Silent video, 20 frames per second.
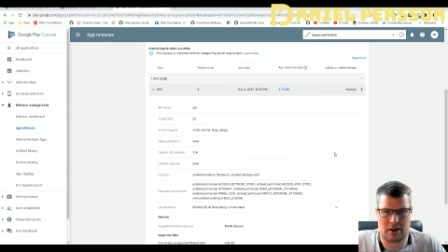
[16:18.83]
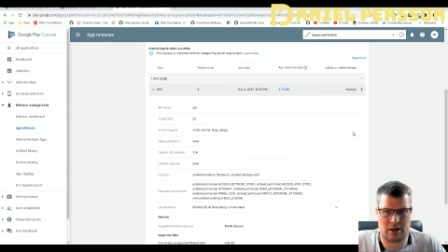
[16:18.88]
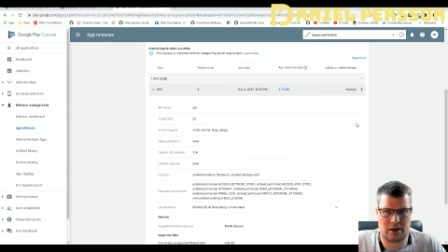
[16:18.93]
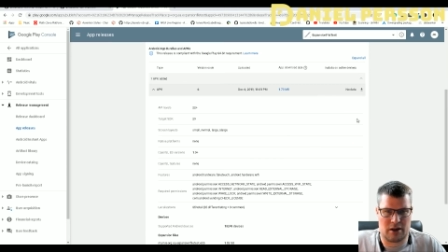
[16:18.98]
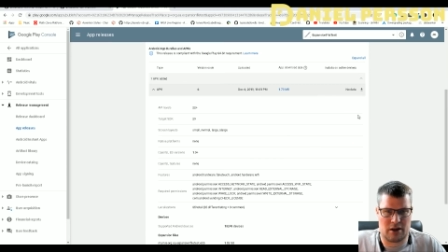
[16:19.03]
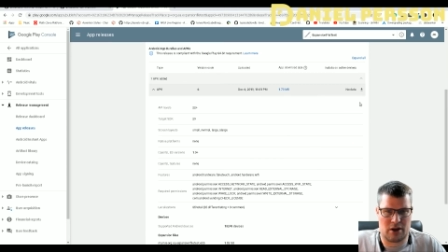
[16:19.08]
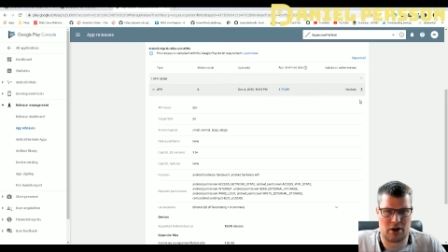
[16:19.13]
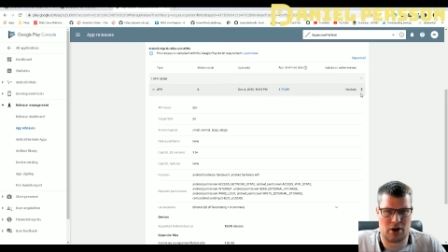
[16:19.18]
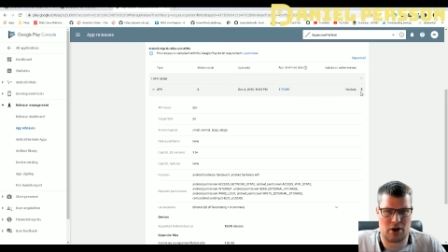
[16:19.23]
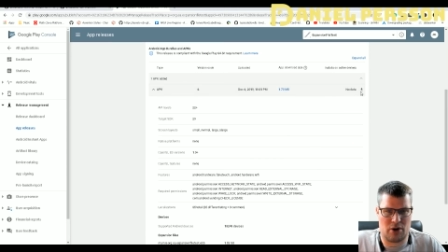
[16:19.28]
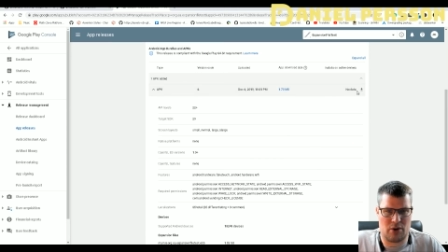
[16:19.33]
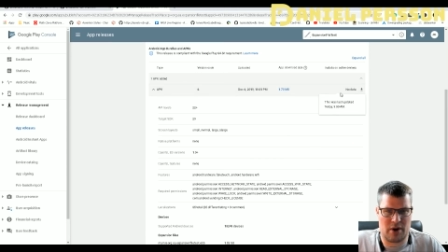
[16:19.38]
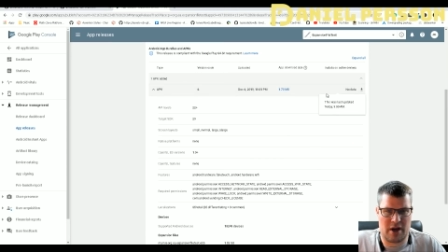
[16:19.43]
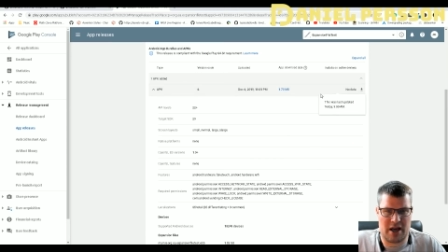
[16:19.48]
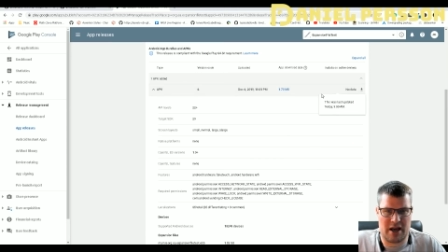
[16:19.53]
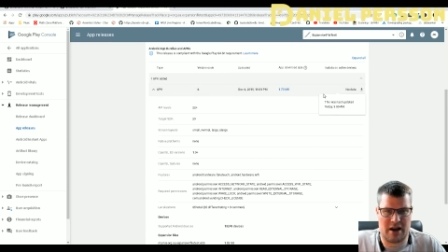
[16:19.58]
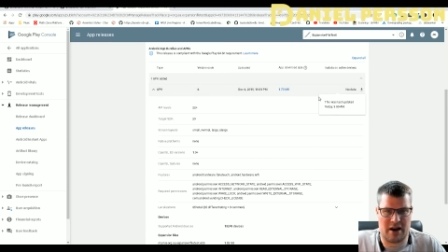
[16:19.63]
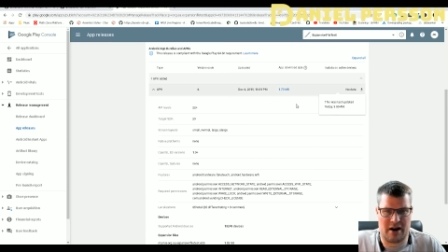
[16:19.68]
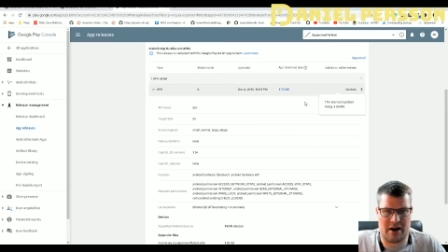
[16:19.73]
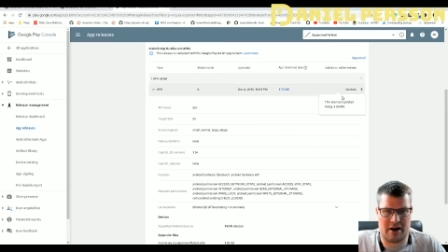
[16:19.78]
go
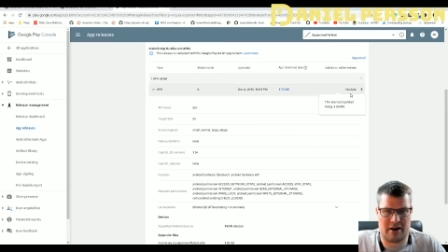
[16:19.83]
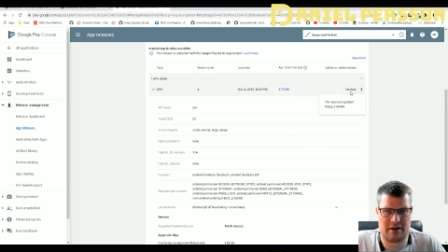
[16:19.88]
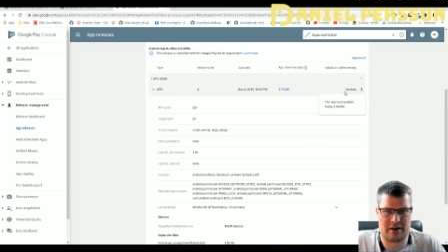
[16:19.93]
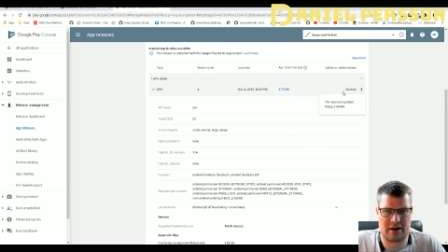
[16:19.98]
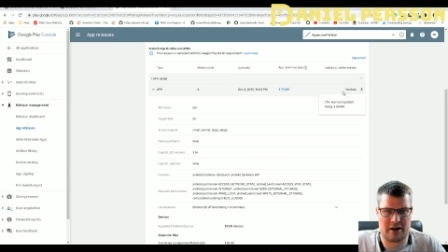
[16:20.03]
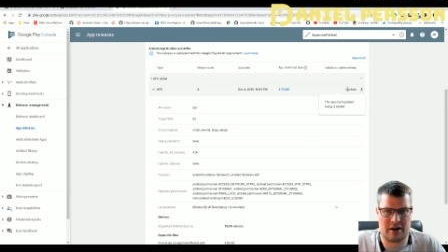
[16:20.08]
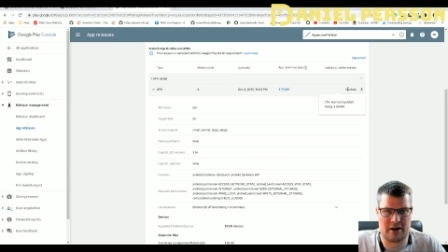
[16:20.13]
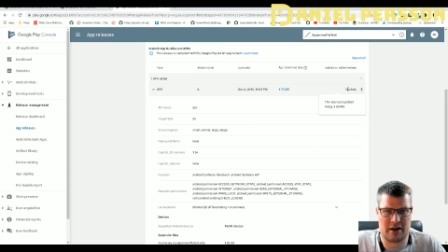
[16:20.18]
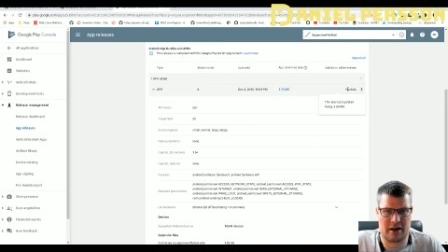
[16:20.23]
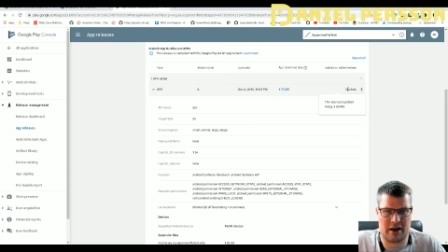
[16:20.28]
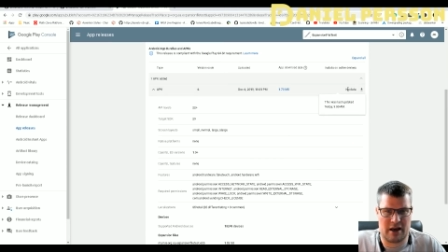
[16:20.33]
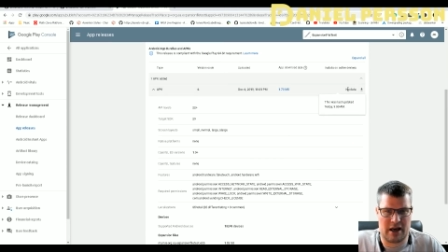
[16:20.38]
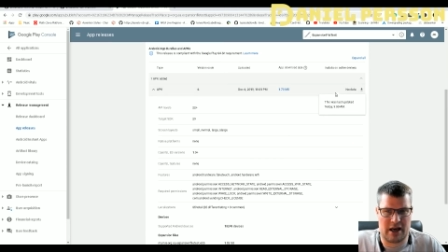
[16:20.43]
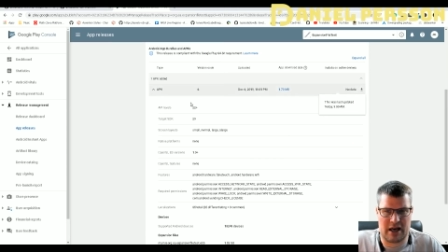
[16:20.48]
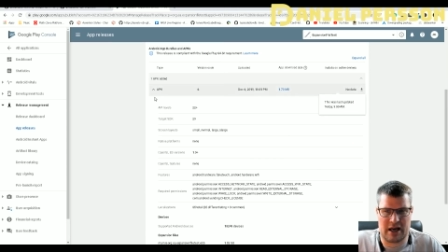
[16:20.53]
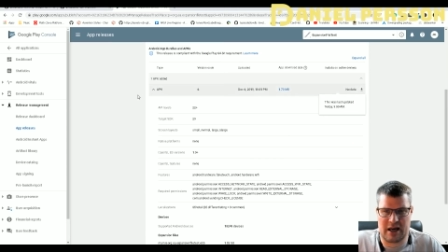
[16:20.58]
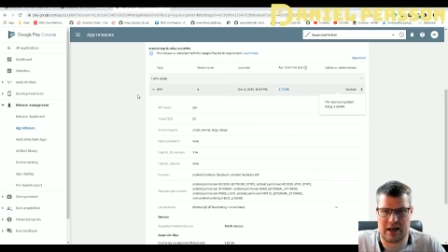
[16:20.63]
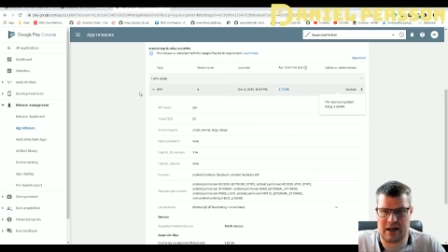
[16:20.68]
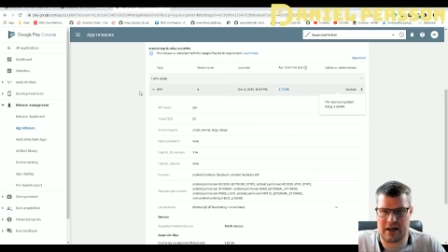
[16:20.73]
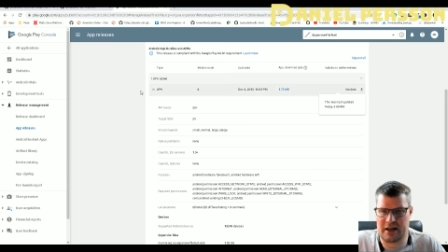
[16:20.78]
here
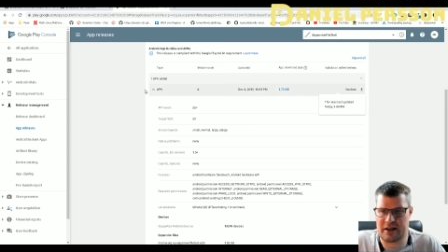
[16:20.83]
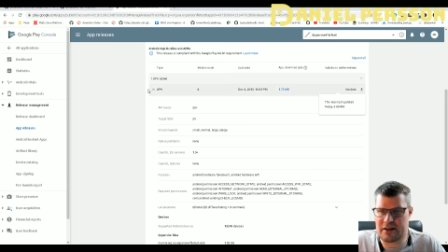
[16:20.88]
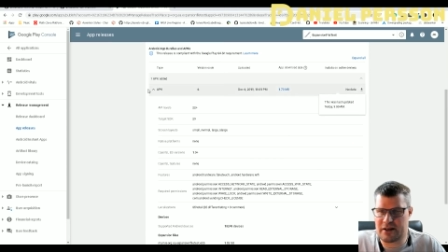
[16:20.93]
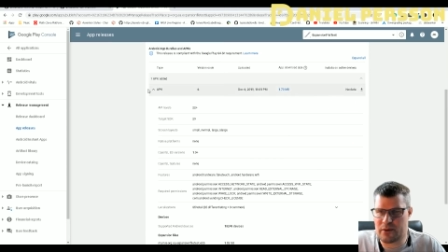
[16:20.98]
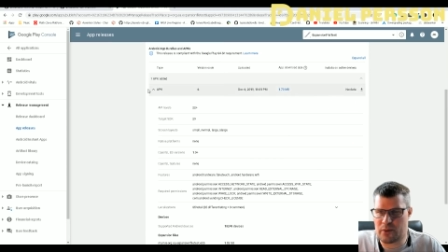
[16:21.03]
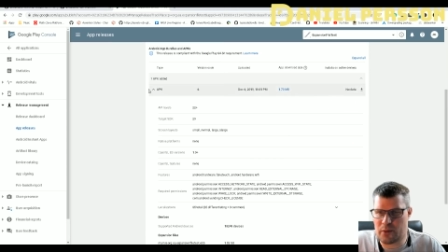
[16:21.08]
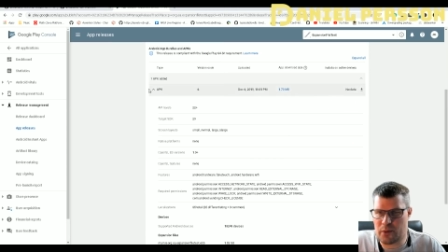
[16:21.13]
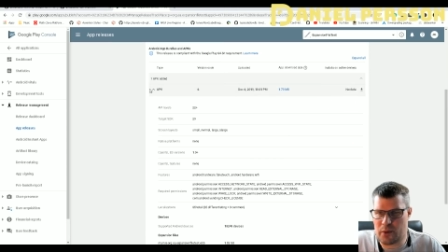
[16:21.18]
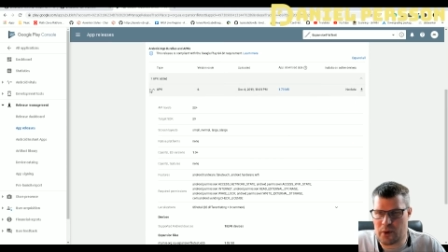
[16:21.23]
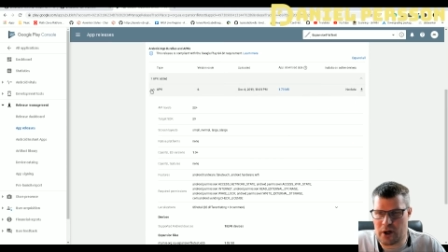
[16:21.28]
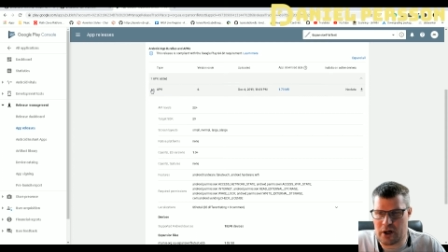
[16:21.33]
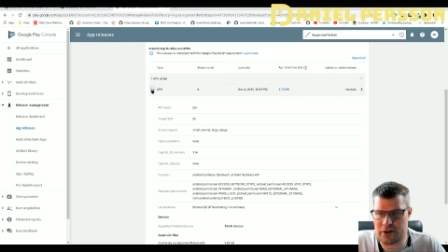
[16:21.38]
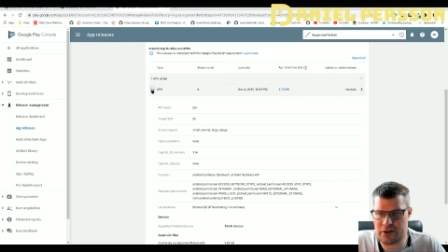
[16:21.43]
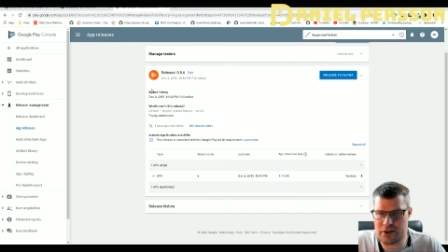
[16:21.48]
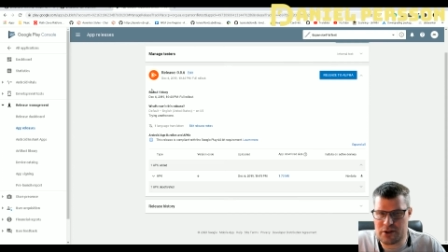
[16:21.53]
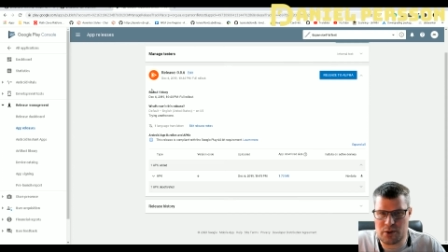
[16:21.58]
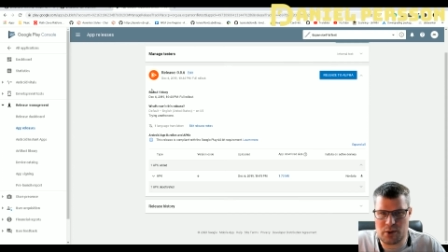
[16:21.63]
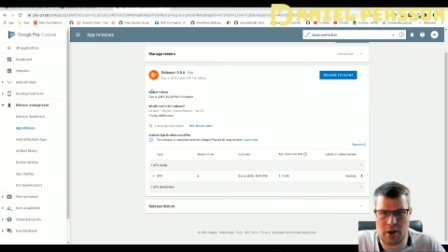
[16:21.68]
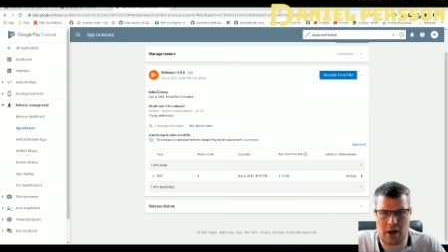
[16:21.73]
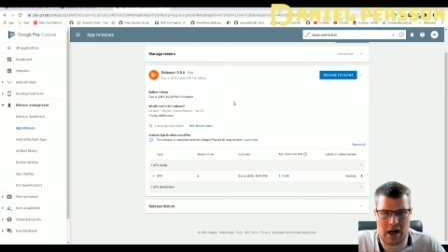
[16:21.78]
and want
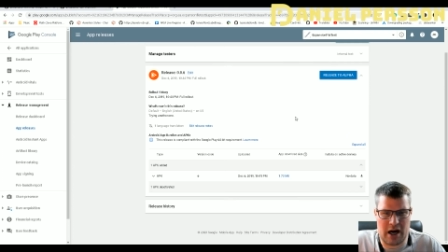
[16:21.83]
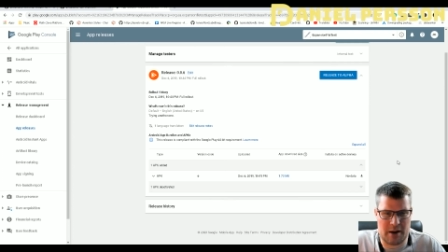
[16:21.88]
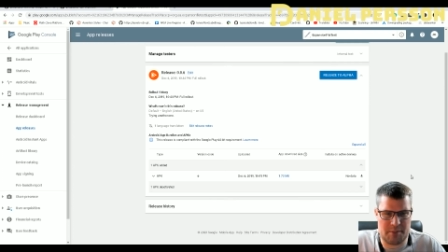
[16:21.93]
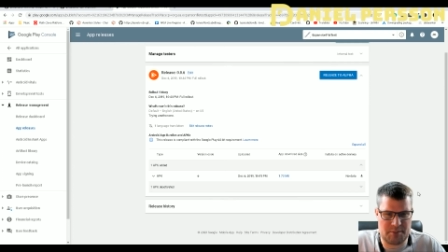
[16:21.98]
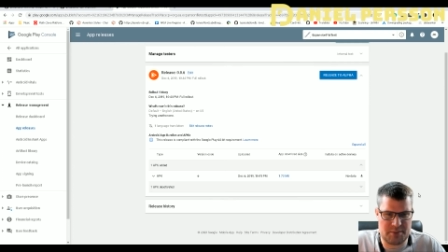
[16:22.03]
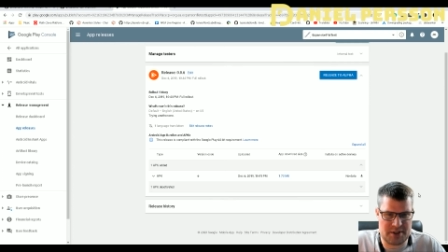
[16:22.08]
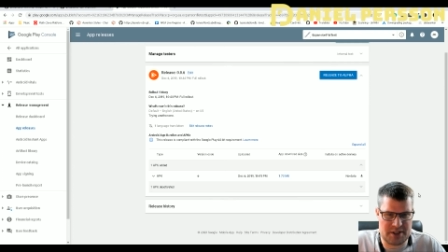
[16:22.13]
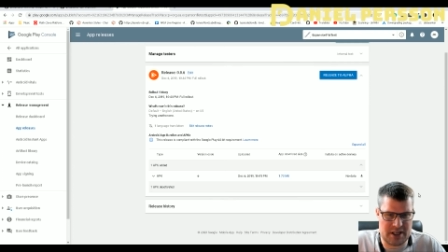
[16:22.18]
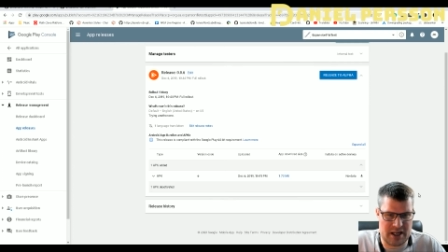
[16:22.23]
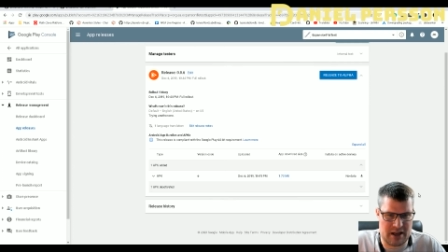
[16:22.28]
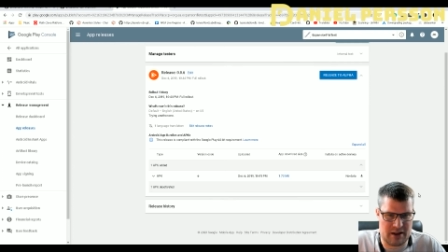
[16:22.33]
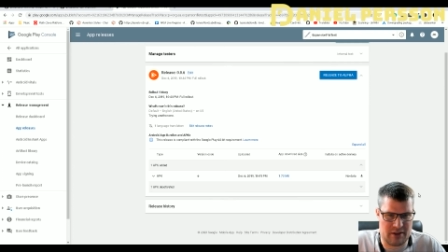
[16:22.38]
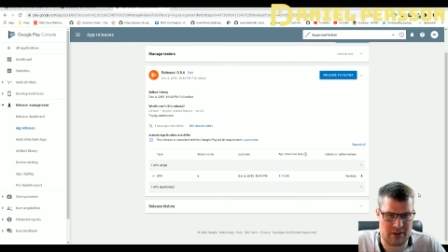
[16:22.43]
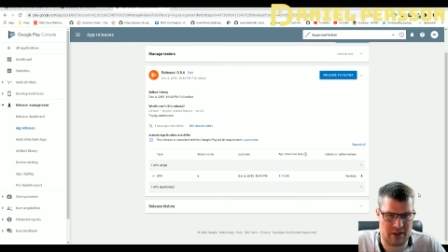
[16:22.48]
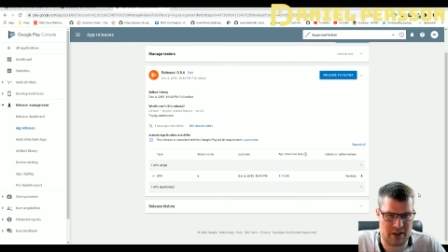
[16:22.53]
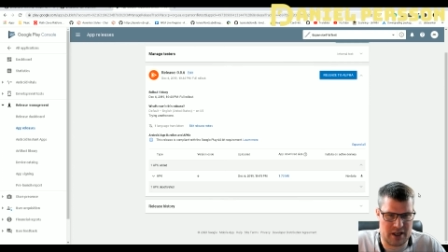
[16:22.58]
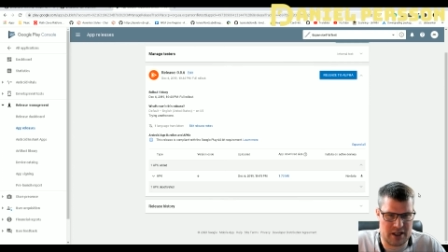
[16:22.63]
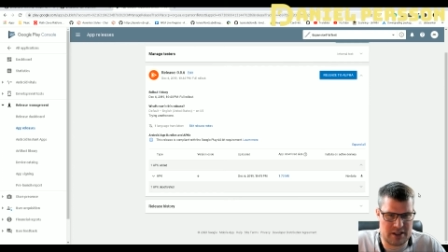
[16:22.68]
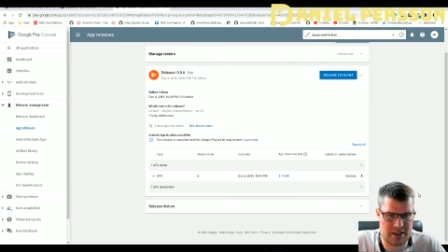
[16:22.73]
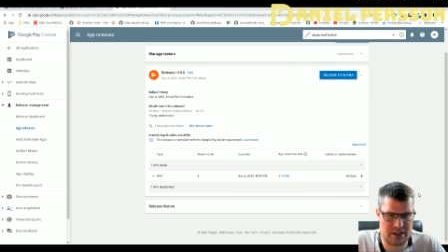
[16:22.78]
to update
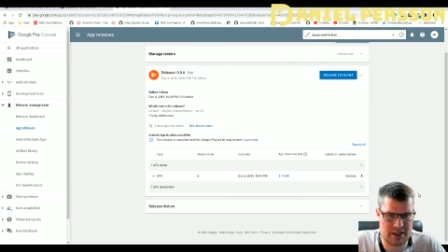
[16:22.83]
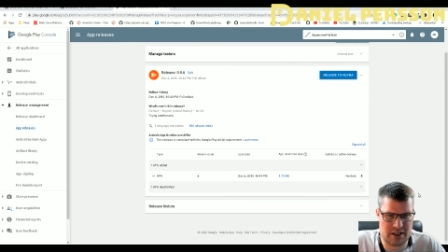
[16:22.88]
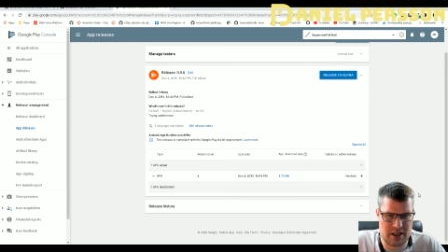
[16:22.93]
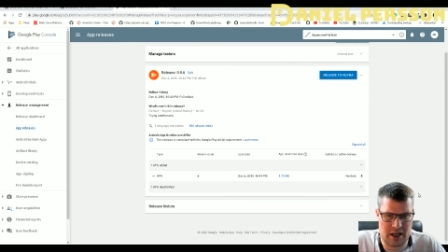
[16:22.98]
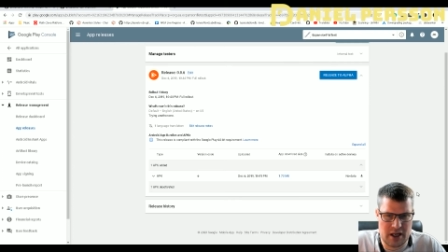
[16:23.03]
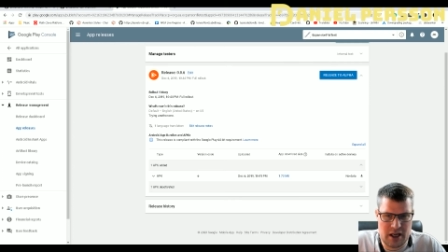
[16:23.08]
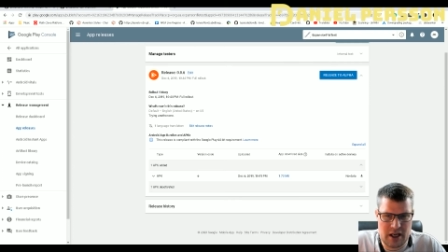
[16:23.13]
this,